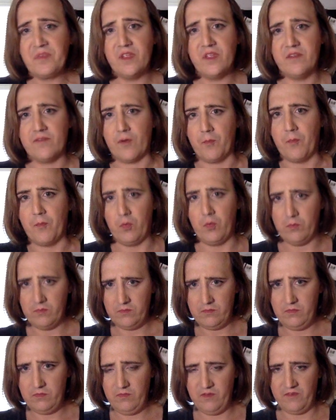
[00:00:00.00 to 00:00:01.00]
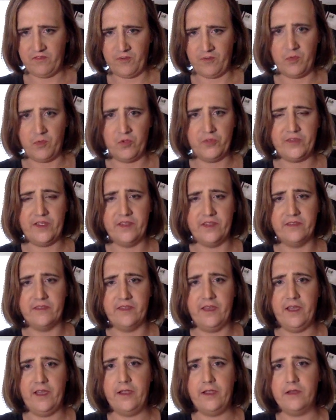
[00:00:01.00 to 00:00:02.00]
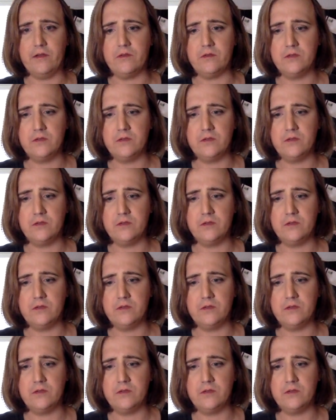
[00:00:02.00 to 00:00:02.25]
for both sides of the aisle.